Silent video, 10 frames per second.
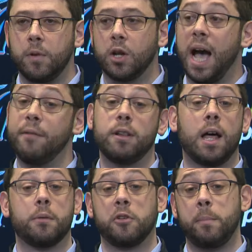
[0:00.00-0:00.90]
look, I have a
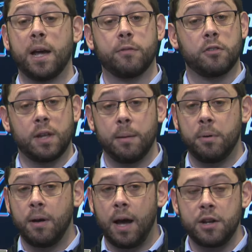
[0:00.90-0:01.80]
lot of respect for Skip.
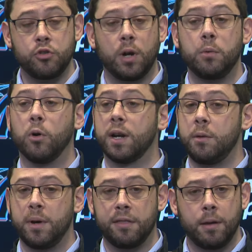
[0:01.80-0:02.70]
I enjoyed
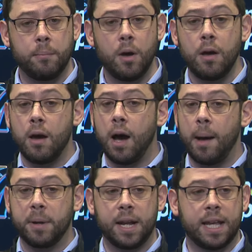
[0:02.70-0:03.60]
working with him.
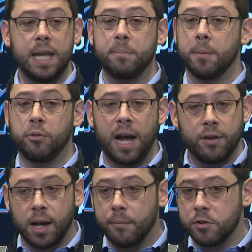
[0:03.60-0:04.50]
I'm going to keep the
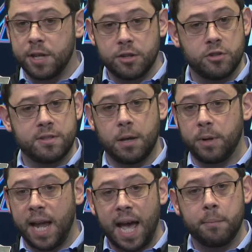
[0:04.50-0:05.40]
private conversations that
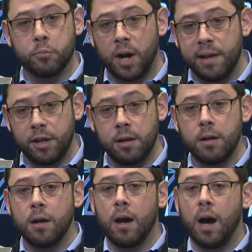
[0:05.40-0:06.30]
we had private,
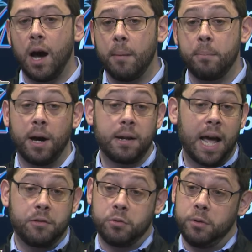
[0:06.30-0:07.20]
uh, but
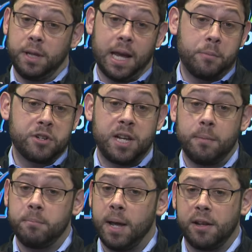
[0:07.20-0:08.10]
I truly, I wish
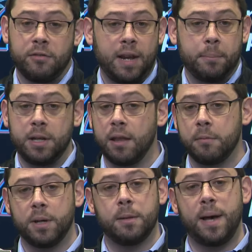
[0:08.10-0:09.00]
him and his family
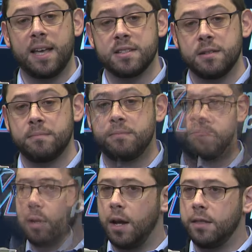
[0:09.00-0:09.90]
nothing but the best.
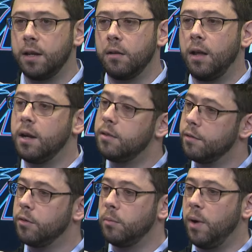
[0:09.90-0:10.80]
I think a lot of
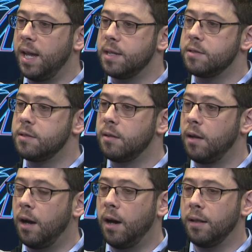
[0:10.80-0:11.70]
different ways,
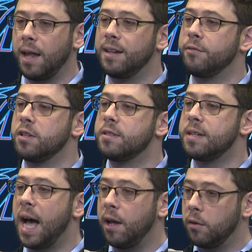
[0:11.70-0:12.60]
uh, a lot of different
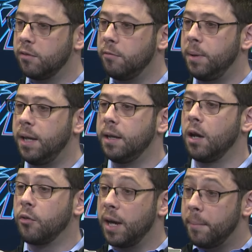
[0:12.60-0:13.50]
styles of being
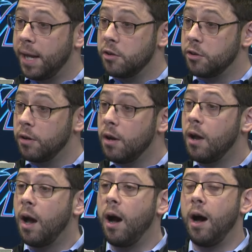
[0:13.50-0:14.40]
a great manager,
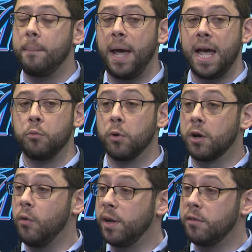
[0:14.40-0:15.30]
um, and we're
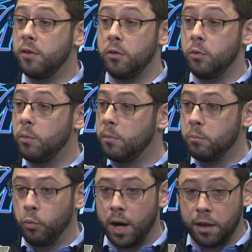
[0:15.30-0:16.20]
going to
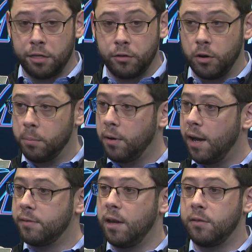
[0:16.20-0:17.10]
run a thorough
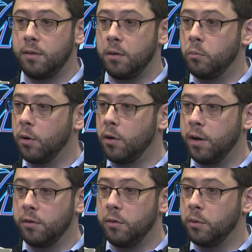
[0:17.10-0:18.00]
process, and we're
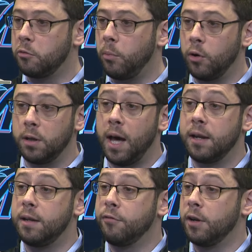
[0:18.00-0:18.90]
going to explore a
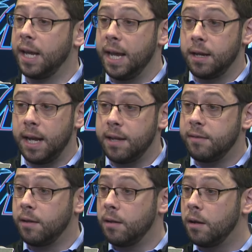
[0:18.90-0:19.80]
lot of different
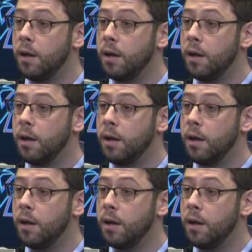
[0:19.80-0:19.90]
candidates, and